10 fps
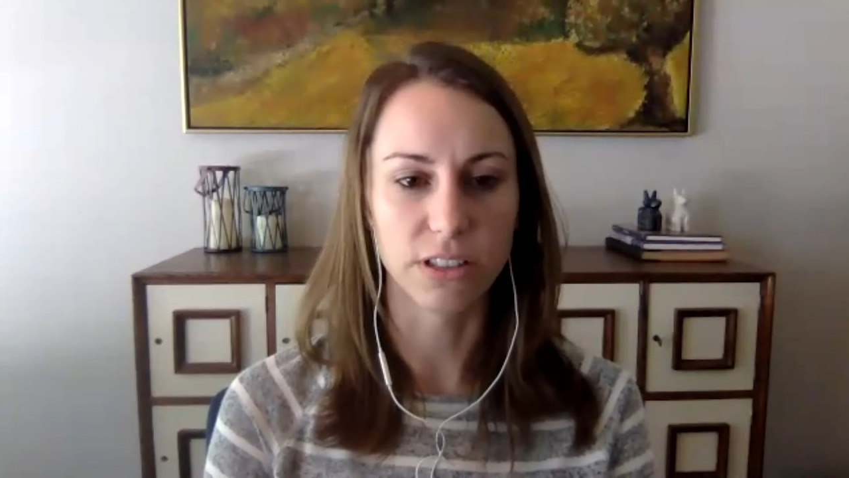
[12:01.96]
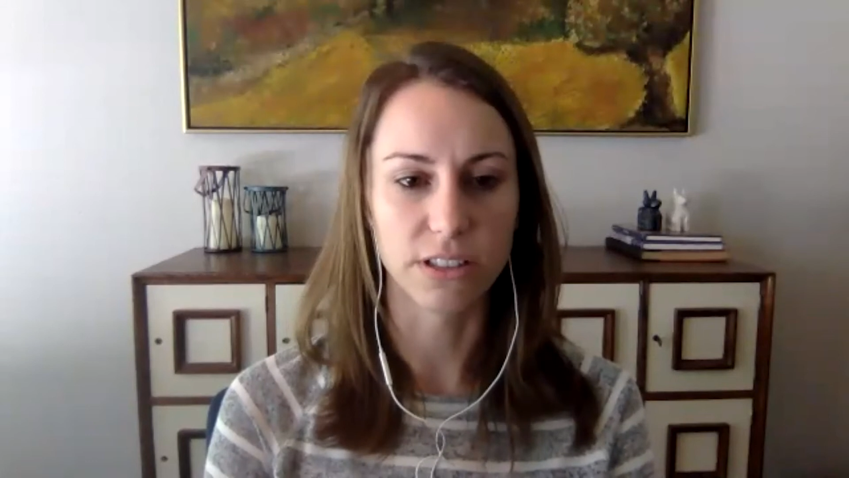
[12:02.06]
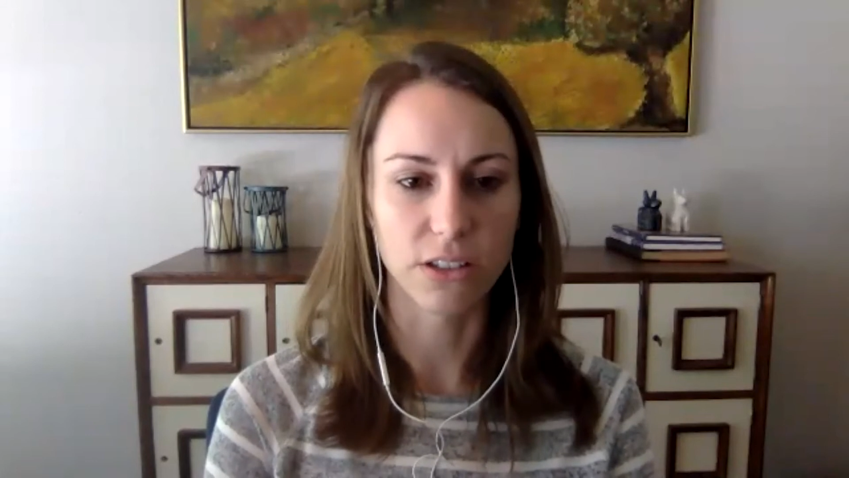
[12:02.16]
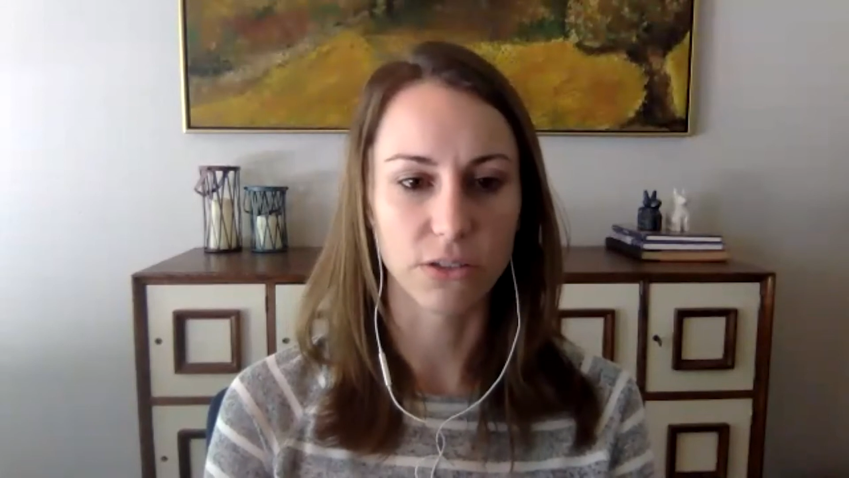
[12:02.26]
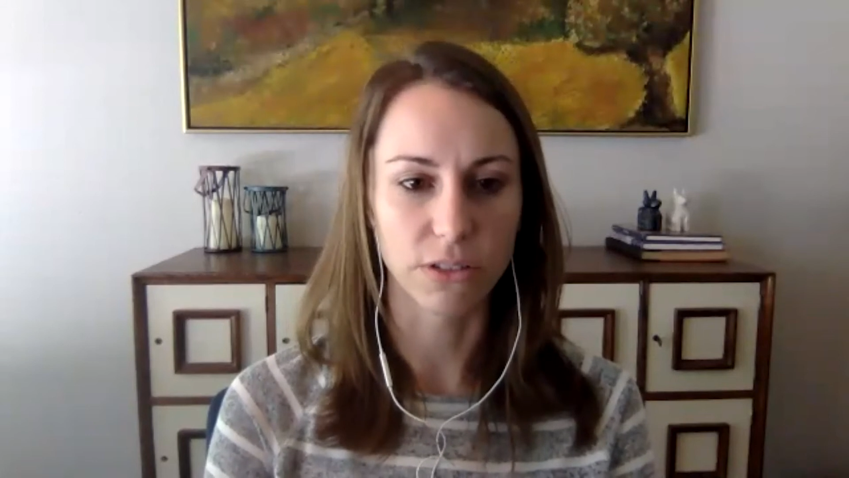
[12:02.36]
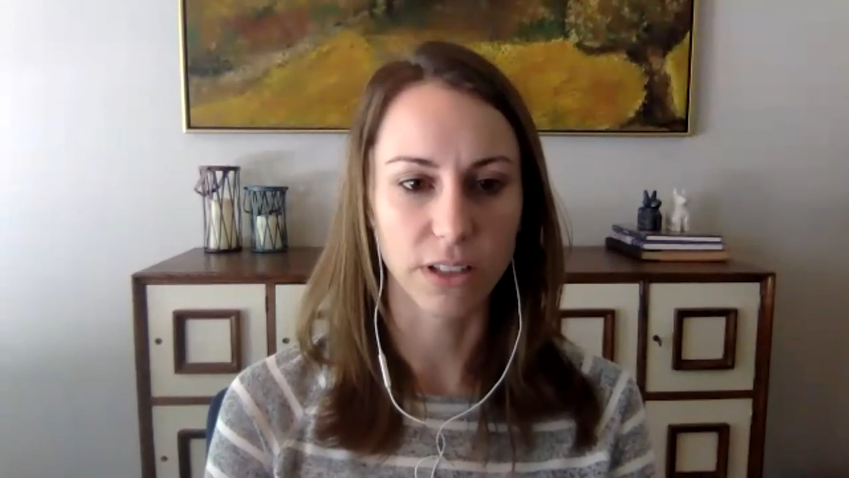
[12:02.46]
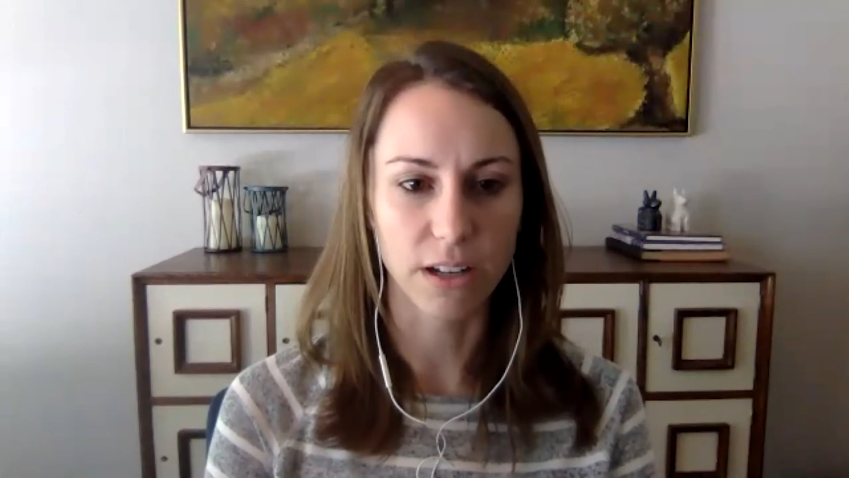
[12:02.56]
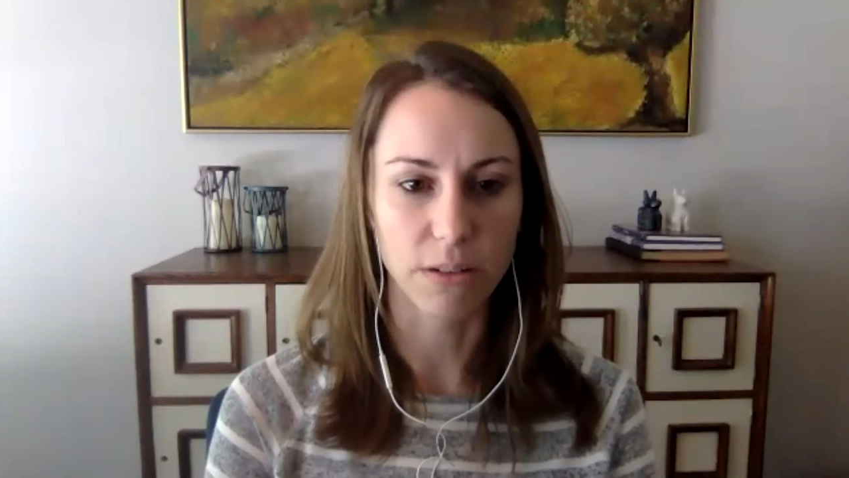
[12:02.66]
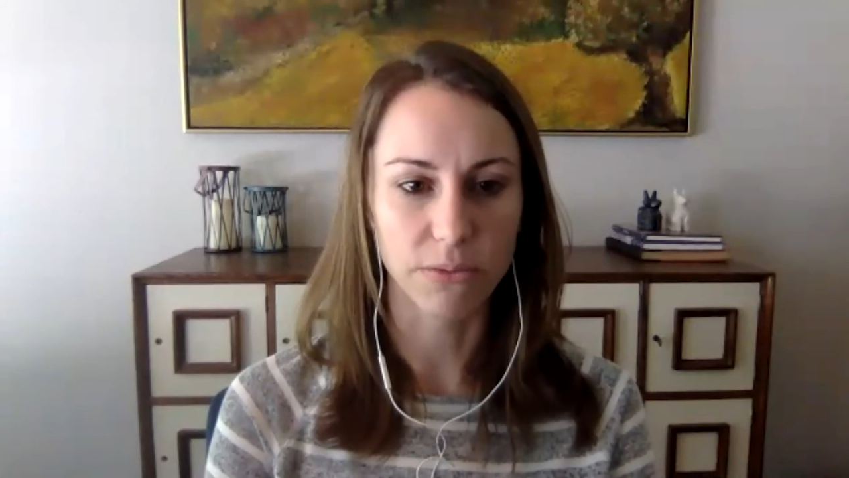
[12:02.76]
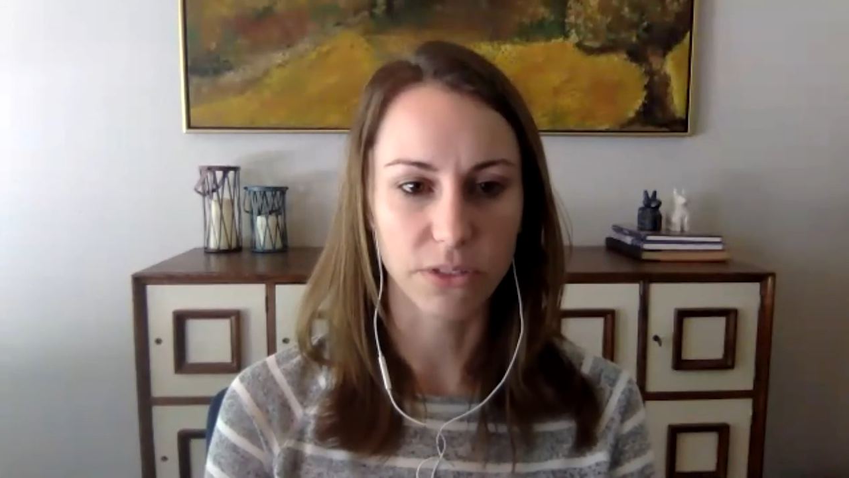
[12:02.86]
that's really
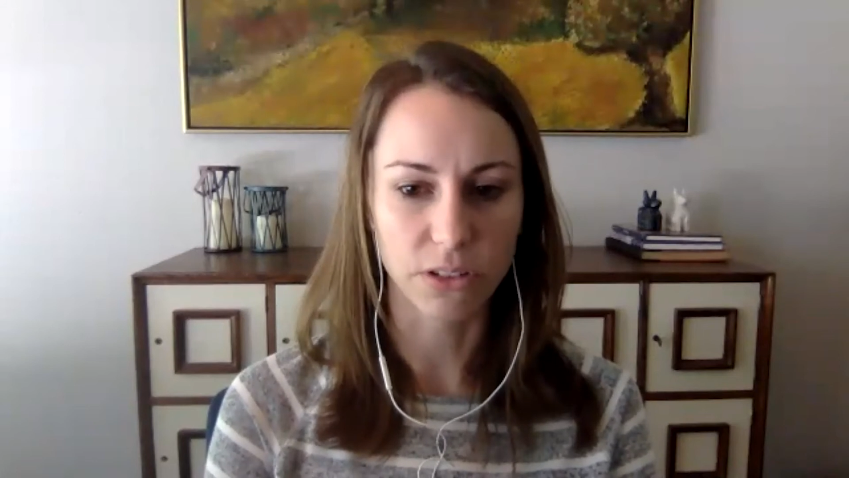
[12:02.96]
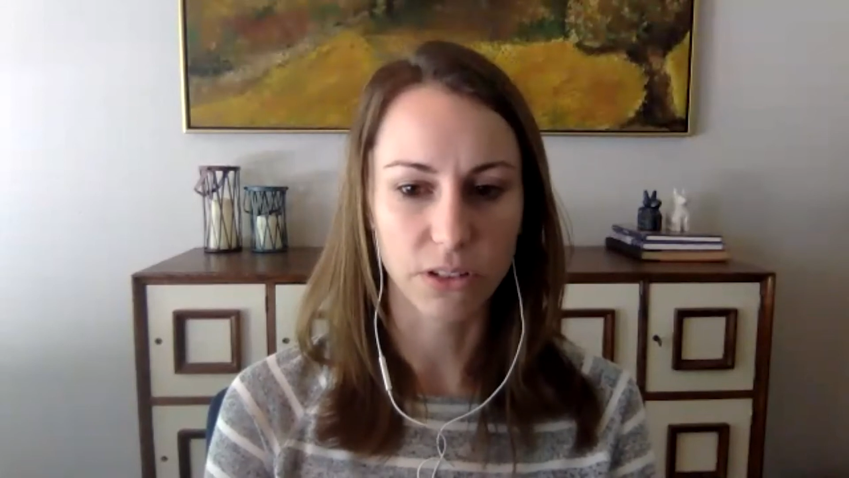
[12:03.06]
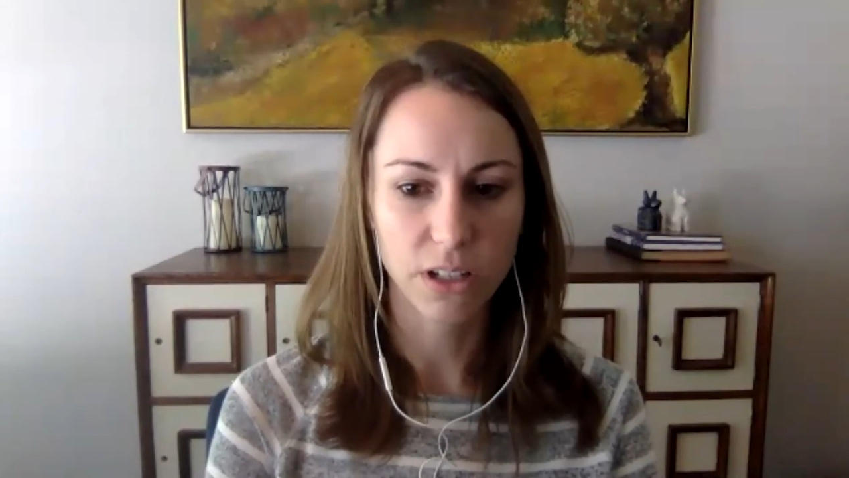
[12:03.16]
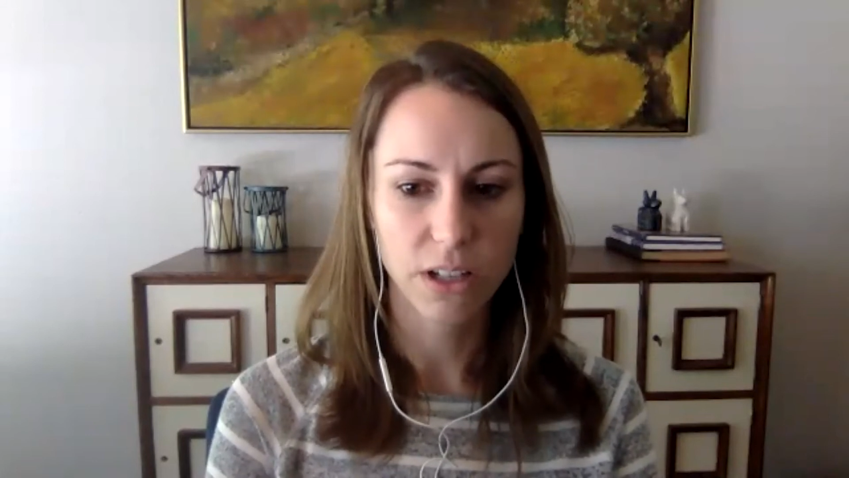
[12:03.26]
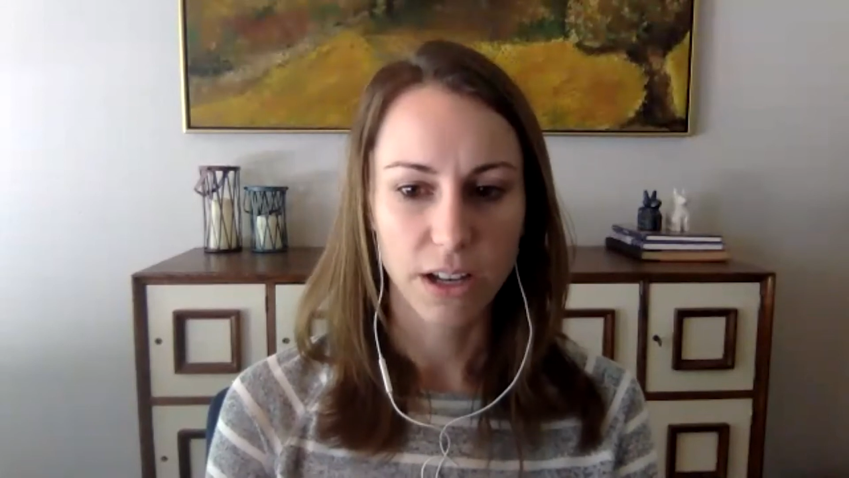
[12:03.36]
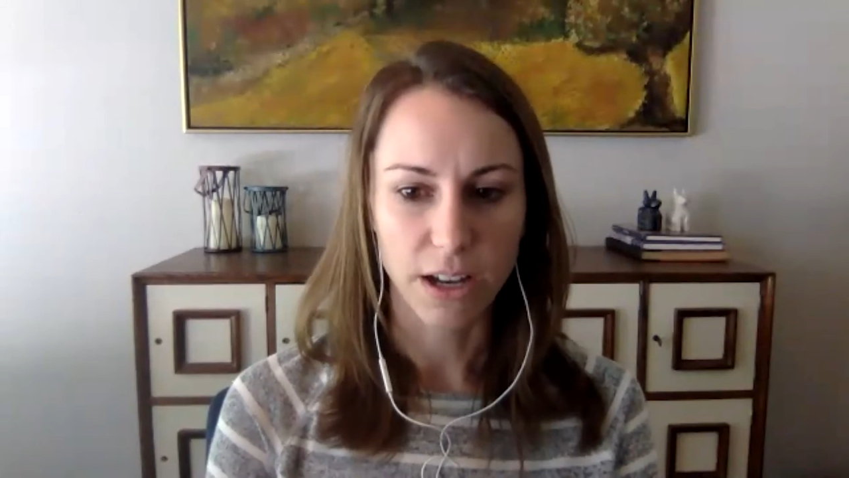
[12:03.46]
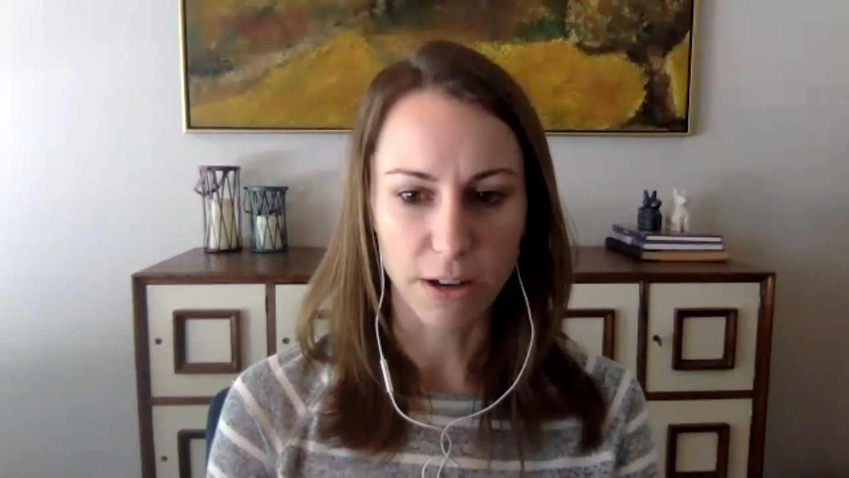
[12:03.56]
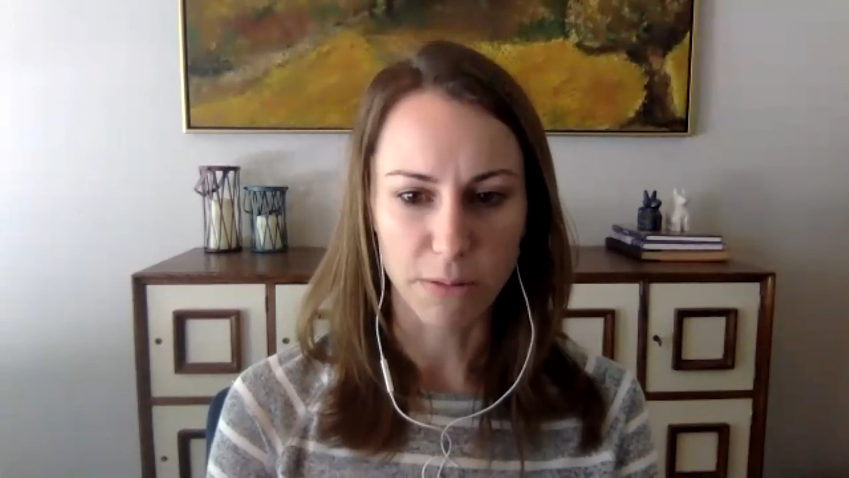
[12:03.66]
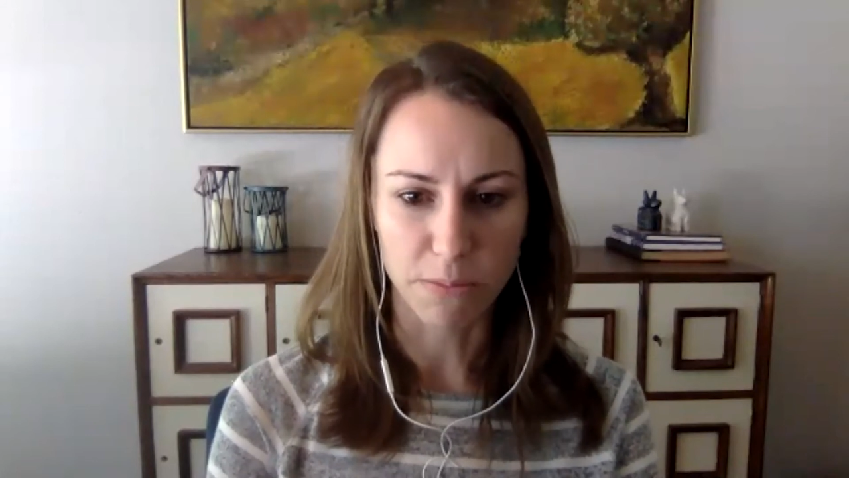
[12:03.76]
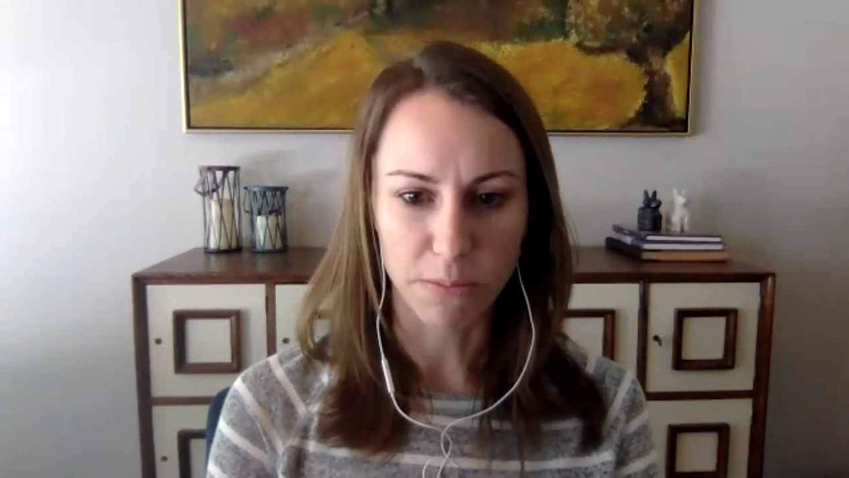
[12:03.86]
helpful.
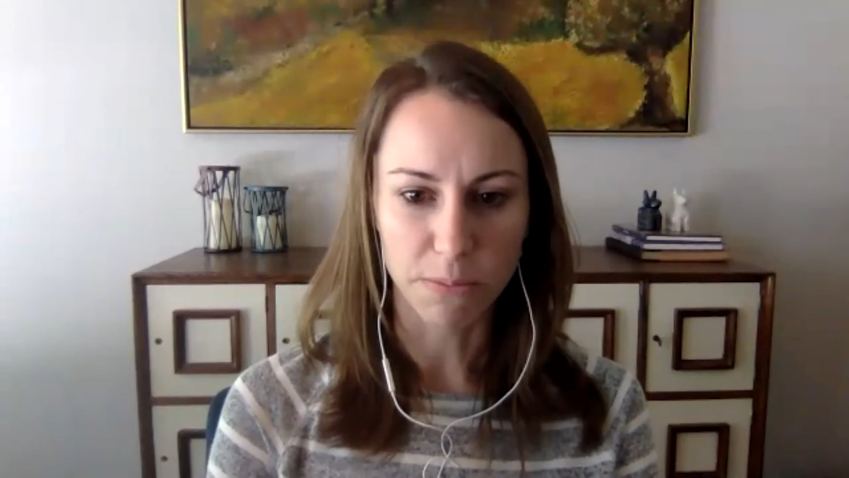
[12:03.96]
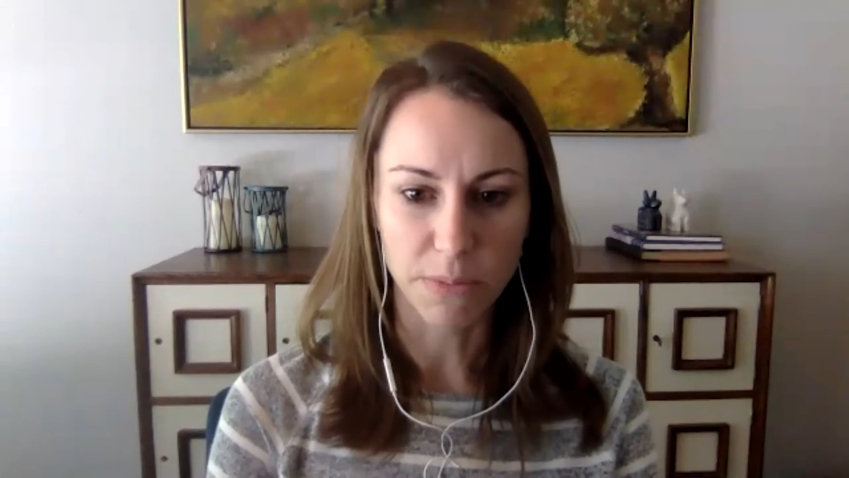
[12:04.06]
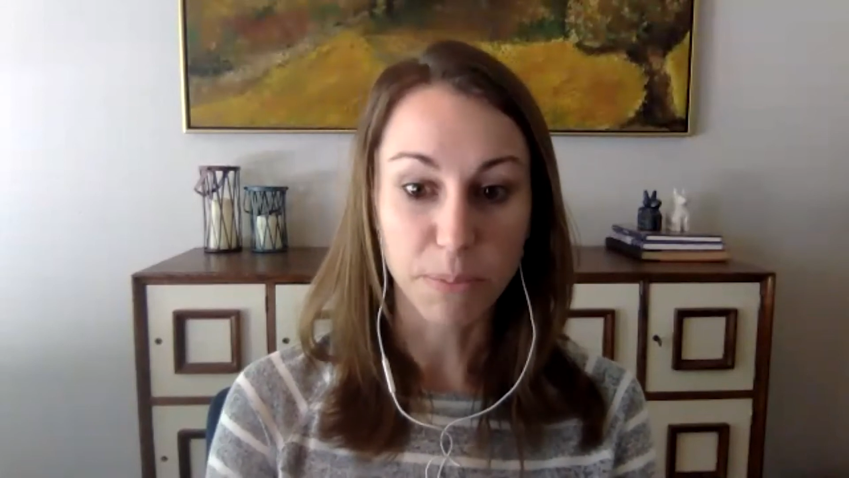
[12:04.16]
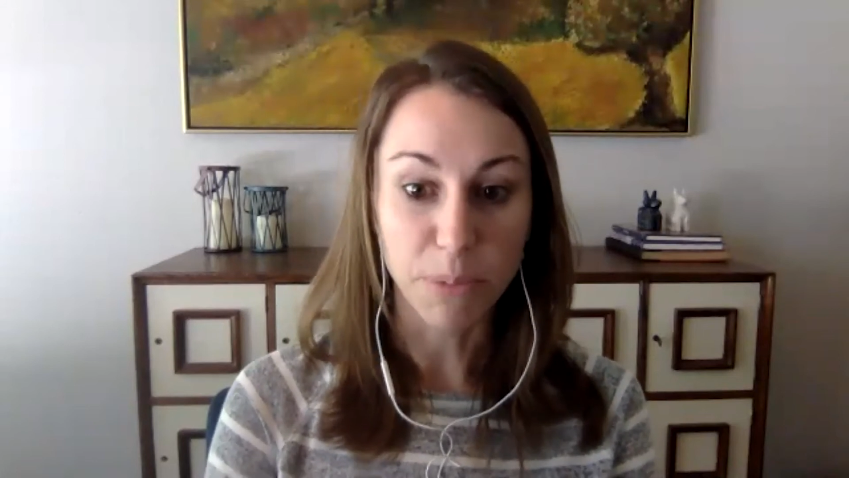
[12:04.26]
Me